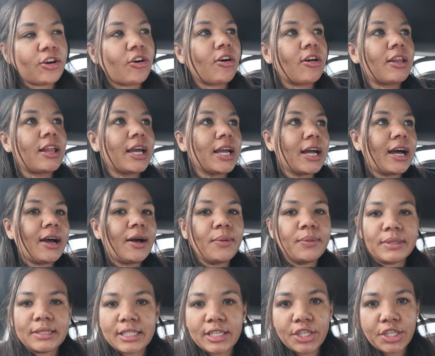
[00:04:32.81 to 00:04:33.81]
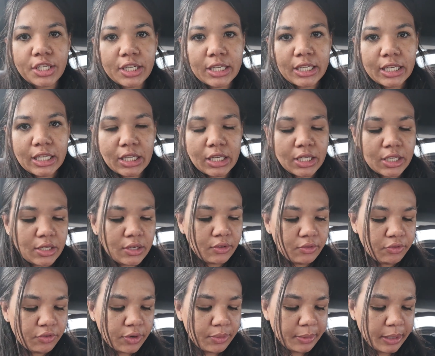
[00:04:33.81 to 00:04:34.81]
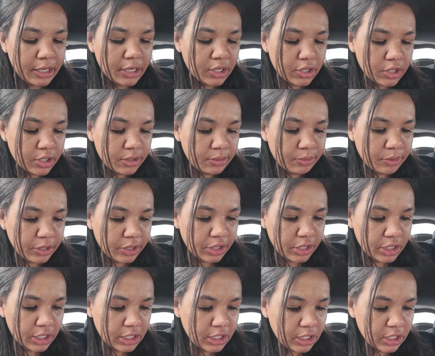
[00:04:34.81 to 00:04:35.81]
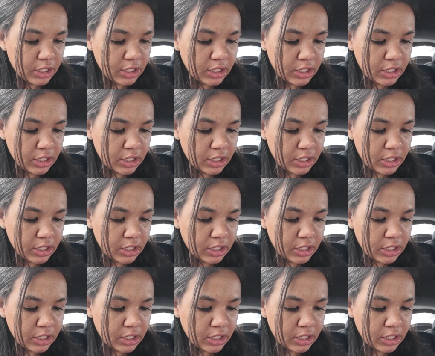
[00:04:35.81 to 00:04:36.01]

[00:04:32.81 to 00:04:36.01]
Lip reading: All I got was a cookie for my younger brother.